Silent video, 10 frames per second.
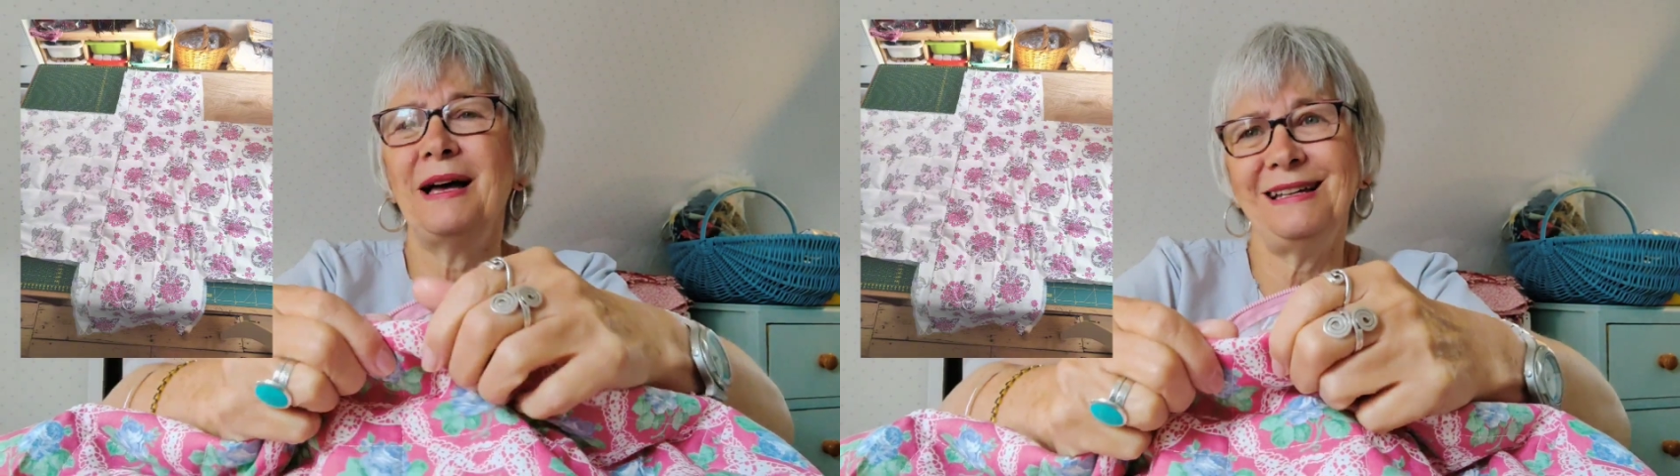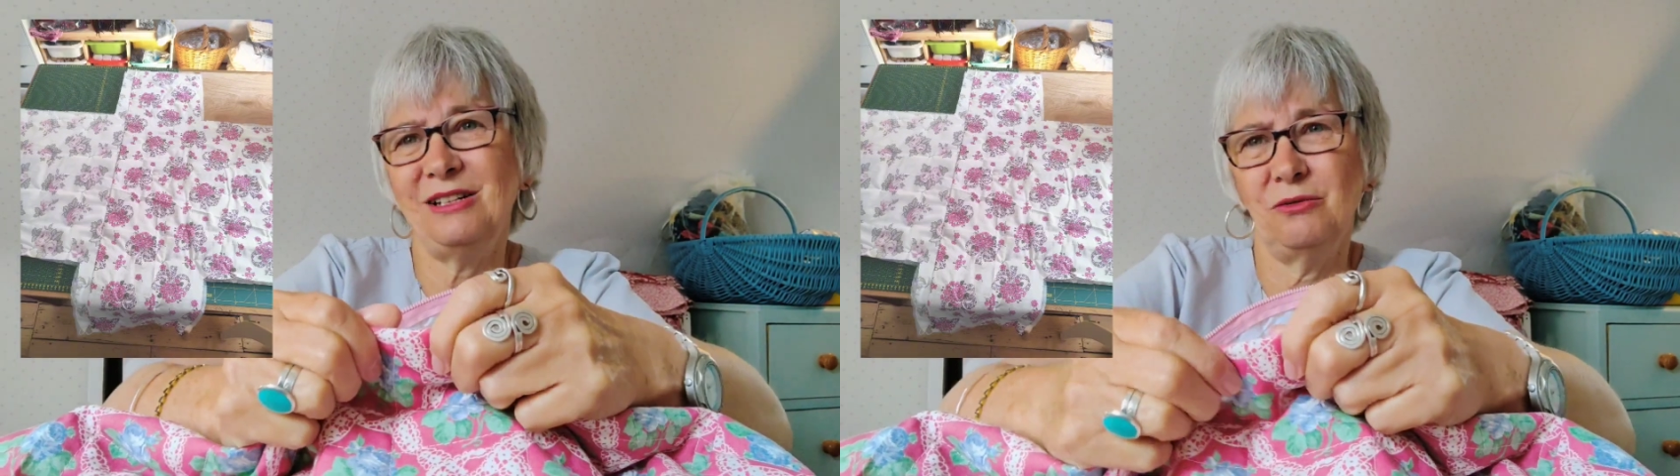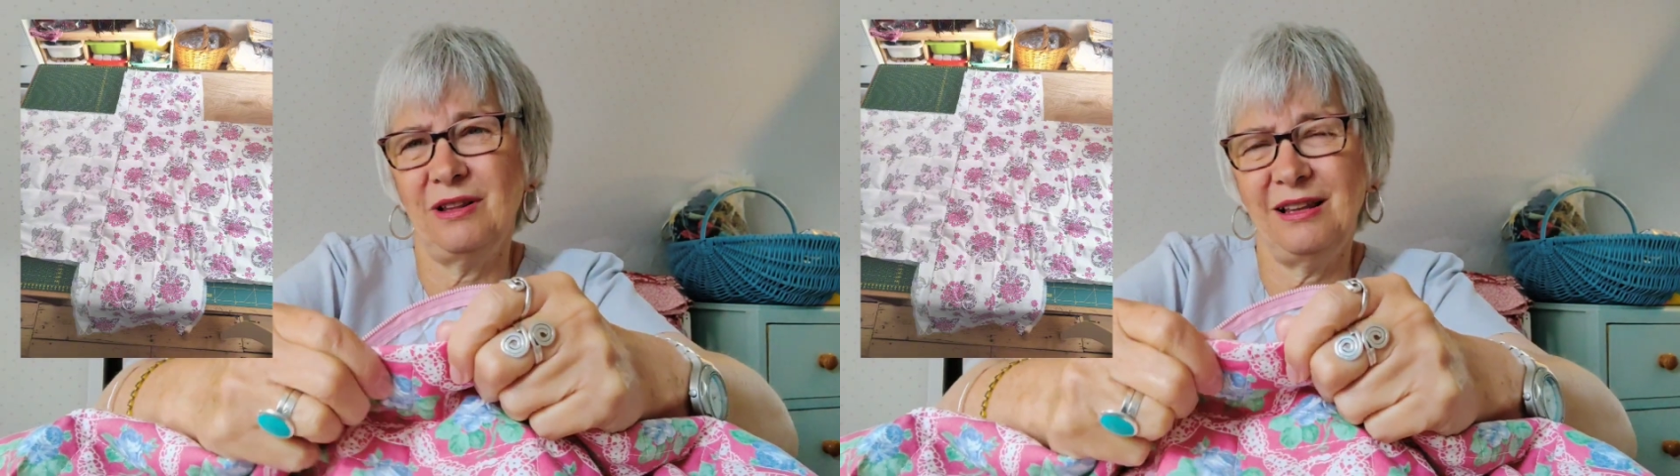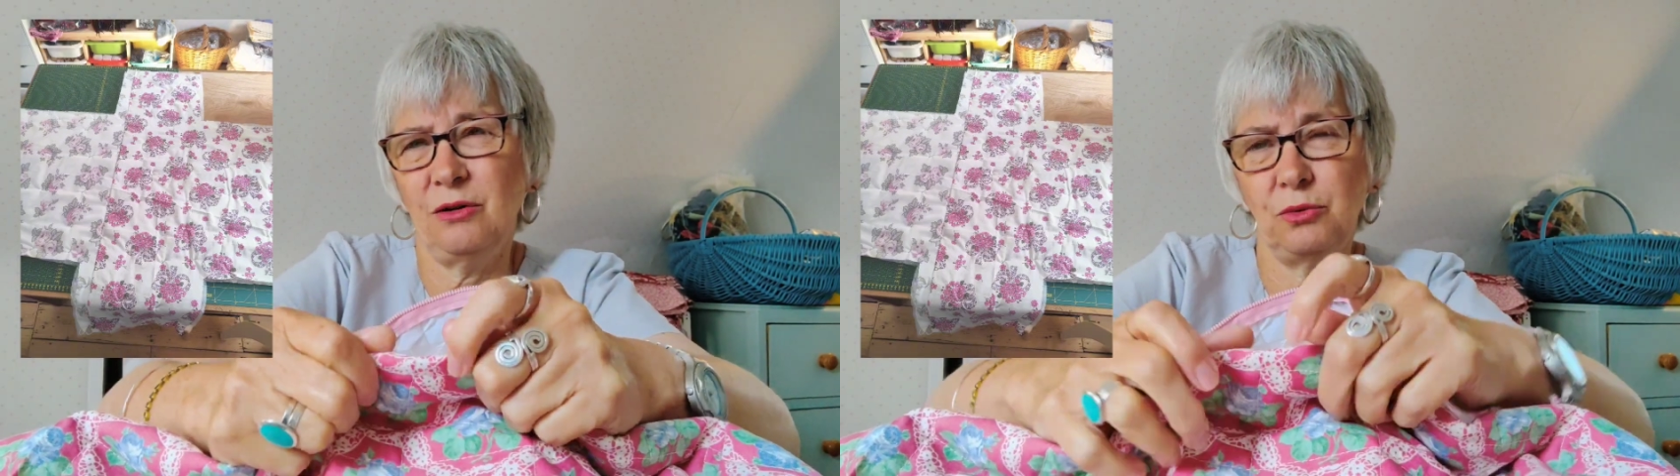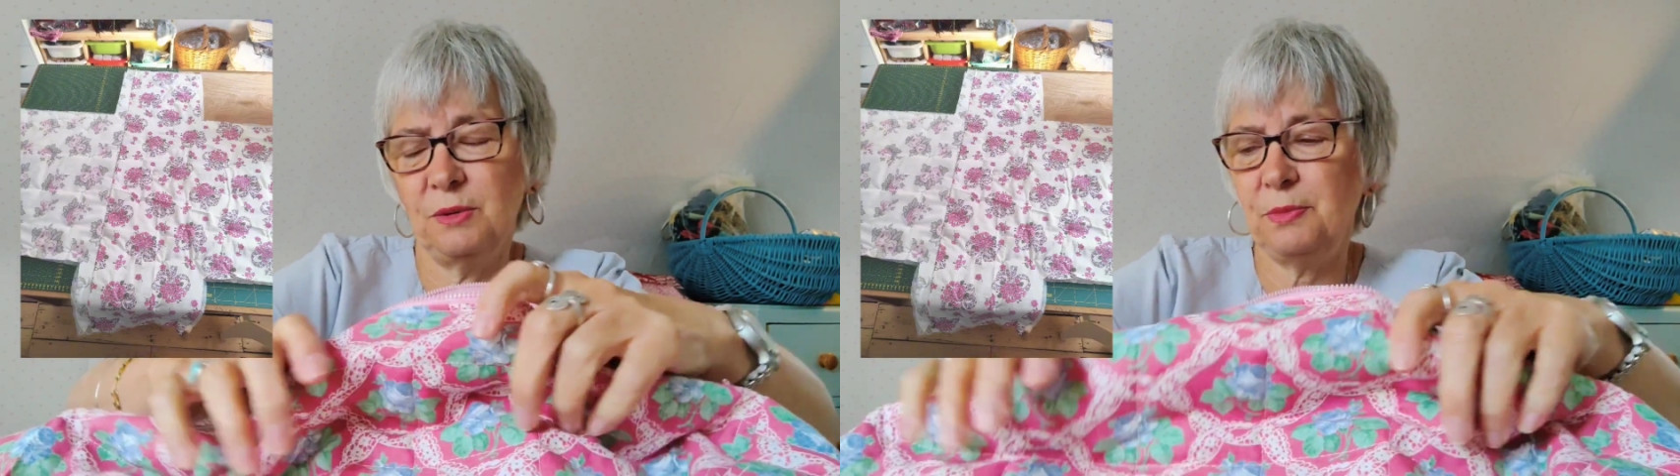I don't
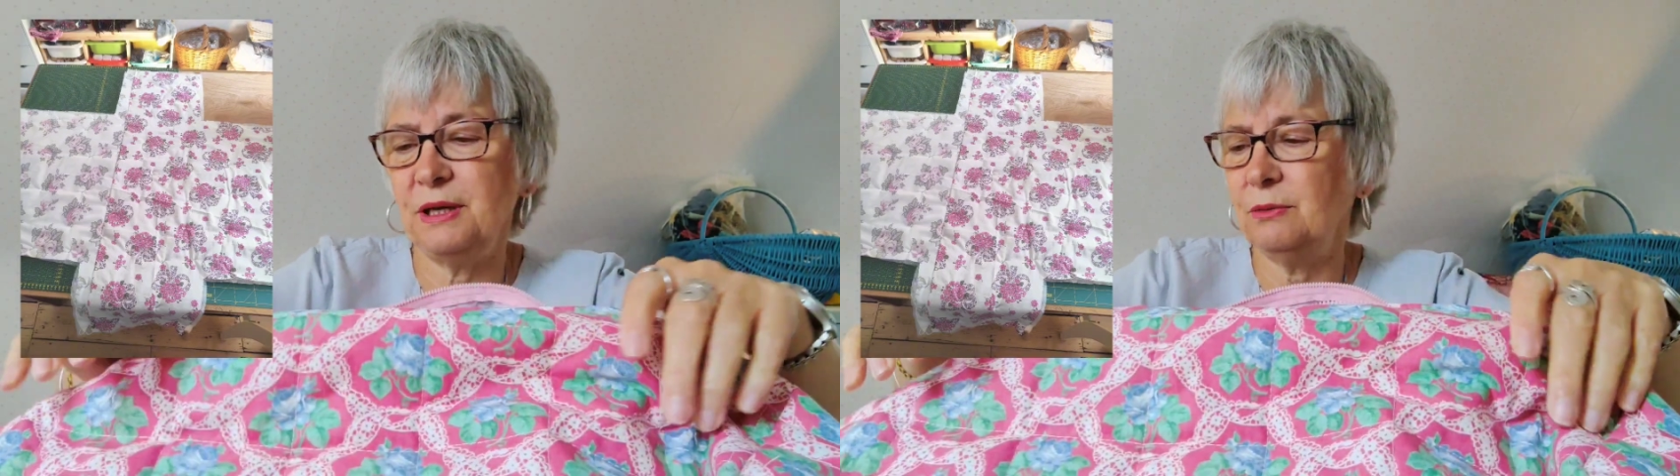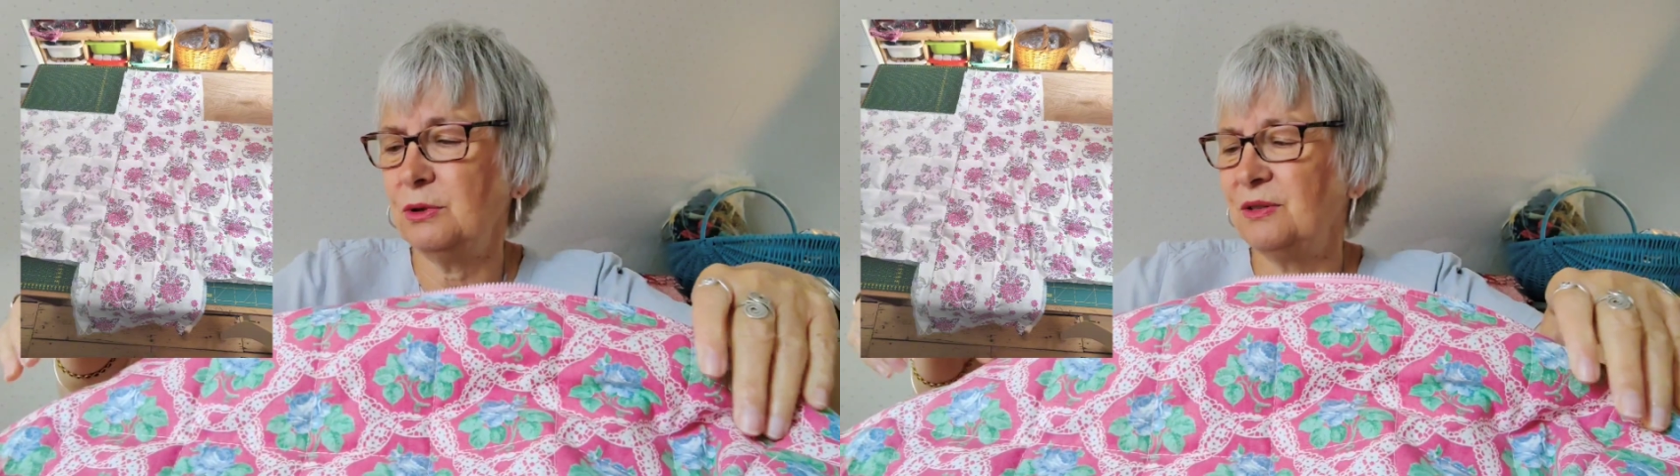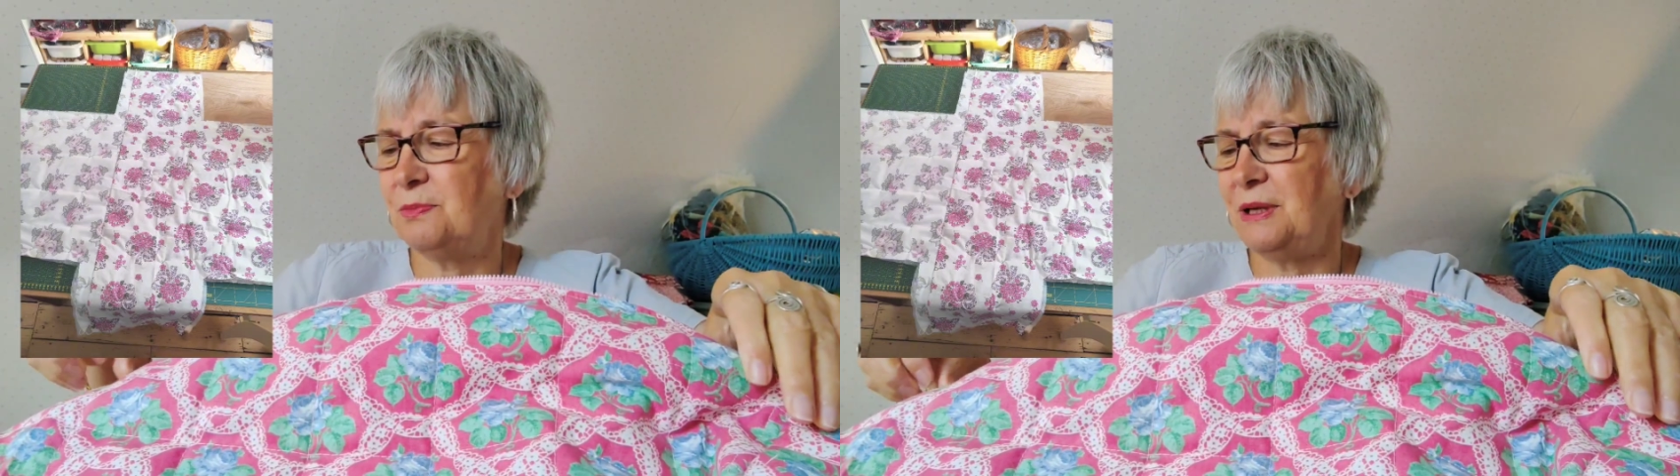think would